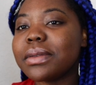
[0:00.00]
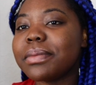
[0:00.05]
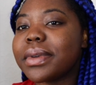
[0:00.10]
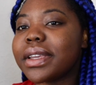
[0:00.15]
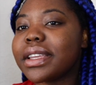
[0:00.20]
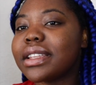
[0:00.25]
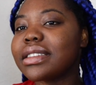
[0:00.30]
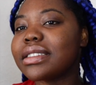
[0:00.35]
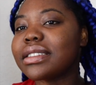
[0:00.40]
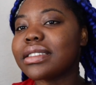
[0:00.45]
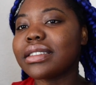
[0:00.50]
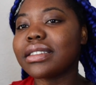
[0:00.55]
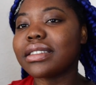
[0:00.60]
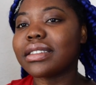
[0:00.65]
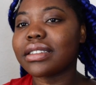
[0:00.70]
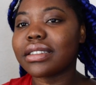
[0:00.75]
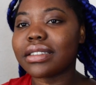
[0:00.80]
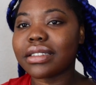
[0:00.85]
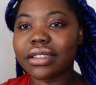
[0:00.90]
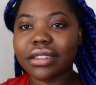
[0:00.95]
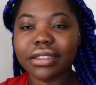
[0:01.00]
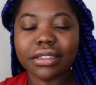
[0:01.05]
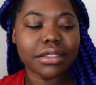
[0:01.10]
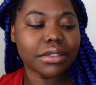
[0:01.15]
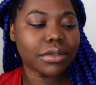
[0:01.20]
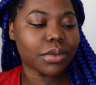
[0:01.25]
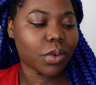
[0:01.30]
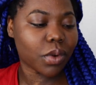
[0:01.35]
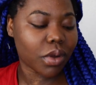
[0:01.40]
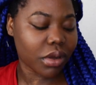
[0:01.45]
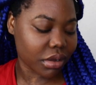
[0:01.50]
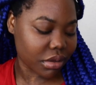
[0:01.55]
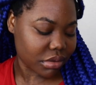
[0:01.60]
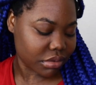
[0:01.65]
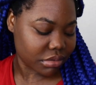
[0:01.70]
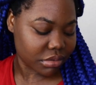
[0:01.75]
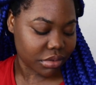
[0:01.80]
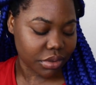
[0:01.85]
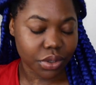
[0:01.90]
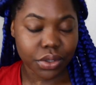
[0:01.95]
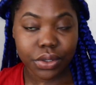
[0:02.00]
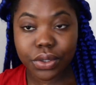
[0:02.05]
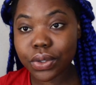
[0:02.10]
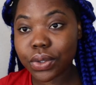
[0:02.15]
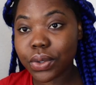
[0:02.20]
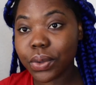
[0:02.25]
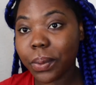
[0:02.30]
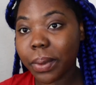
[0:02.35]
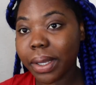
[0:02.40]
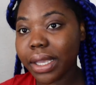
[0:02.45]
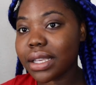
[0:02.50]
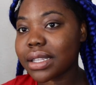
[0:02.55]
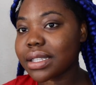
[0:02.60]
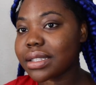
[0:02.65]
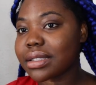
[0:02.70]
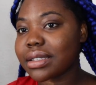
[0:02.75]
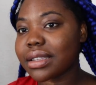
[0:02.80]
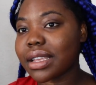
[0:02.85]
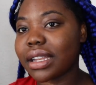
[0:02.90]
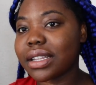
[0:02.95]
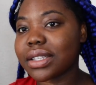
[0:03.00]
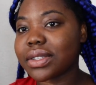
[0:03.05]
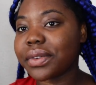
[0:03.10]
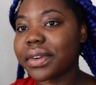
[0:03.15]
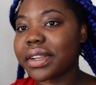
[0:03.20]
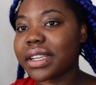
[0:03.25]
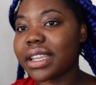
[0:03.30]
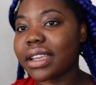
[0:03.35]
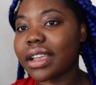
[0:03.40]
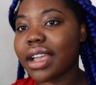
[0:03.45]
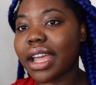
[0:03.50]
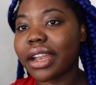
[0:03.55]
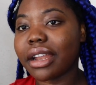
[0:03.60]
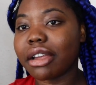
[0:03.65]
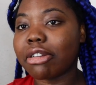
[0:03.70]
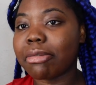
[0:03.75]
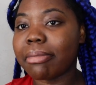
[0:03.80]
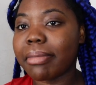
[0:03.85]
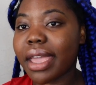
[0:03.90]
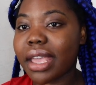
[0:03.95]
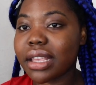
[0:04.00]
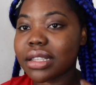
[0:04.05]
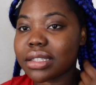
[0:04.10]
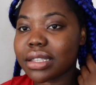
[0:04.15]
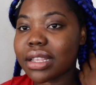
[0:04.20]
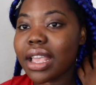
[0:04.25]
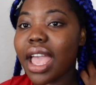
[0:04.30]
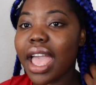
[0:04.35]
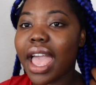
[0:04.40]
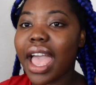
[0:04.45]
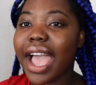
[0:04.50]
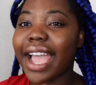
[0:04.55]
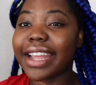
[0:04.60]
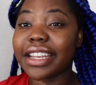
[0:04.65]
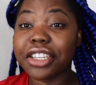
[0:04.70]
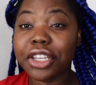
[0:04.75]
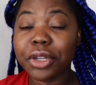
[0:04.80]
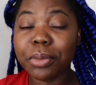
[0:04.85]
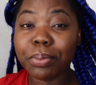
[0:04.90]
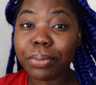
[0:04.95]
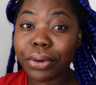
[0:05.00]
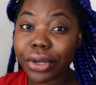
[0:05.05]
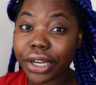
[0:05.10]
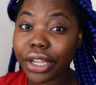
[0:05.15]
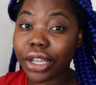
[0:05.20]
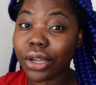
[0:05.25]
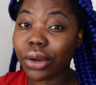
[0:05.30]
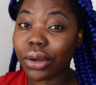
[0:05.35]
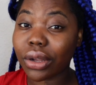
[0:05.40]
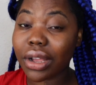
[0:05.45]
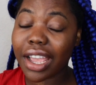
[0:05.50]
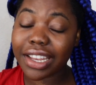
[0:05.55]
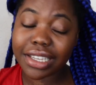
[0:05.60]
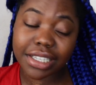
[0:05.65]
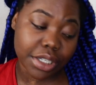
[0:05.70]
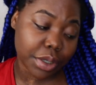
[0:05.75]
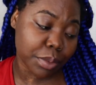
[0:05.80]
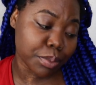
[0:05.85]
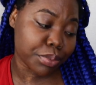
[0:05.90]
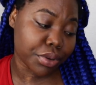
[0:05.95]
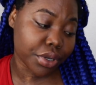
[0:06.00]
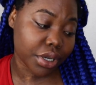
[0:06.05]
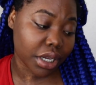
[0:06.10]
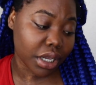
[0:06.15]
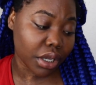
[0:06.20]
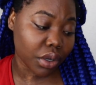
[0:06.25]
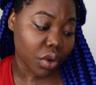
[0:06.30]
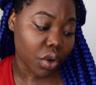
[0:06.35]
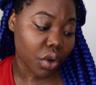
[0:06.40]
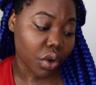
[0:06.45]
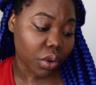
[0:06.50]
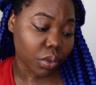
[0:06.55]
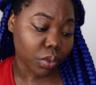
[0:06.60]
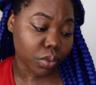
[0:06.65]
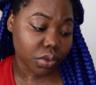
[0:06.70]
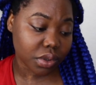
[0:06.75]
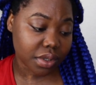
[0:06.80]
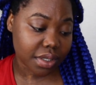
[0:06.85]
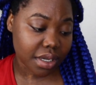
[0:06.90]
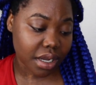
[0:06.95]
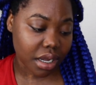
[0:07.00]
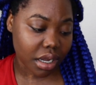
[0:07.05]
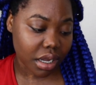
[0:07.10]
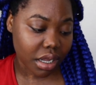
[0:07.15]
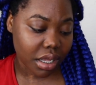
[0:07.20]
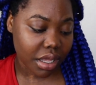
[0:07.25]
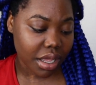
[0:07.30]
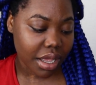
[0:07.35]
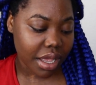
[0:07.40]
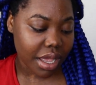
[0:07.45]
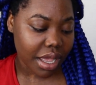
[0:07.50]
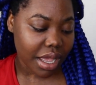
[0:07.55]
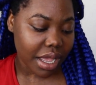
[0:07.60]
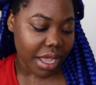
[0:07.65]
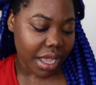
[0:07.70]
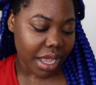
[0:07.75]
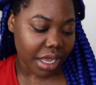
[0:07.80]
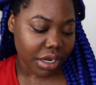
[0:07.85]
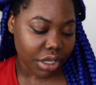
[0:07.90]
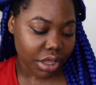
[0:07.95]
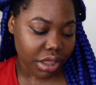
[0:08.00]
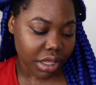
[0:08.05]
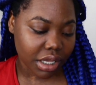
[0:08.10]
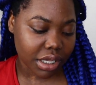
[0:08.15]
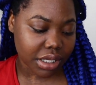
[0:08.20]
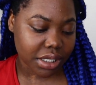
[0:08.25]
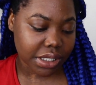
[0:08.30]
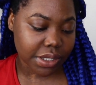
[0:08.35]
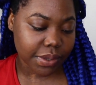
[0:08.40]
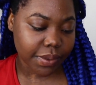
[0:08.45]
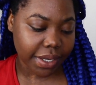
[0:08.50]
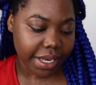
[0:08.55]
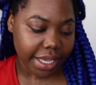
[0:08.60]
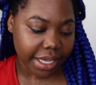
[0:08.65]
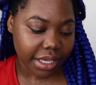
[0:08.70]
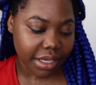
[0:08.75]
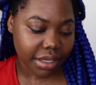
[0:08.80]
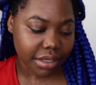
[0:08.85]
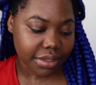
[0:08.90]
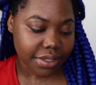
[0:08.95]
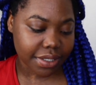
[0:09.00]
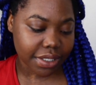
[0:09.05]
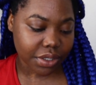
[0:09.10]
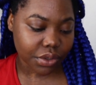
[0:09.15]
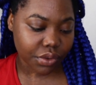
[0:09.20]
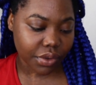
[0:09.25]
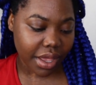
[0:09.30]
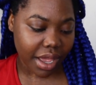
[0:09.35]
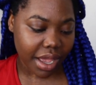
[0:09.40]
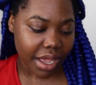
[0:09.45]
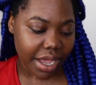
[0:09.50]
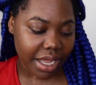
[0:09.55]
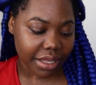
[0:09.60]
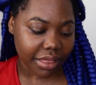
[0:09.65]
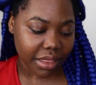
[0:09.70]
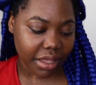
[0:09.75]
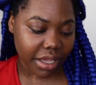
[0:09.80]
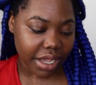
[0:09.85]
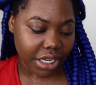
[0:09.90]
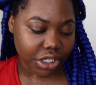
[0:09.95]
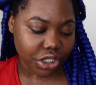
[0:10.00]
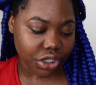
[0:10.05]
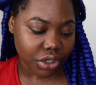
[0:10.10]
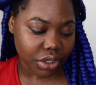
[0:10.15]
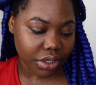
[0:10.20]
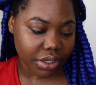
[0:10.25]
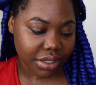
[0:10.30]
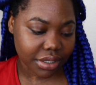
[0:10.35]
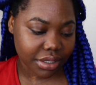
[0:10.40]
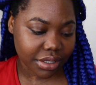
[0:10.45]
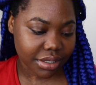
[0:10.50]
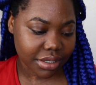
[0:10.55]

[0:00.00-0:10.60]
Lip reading: been what, 2 weeks and it's already kind of a mess. I didn't put it in hot water. I don't think it's too late to do that. I think I should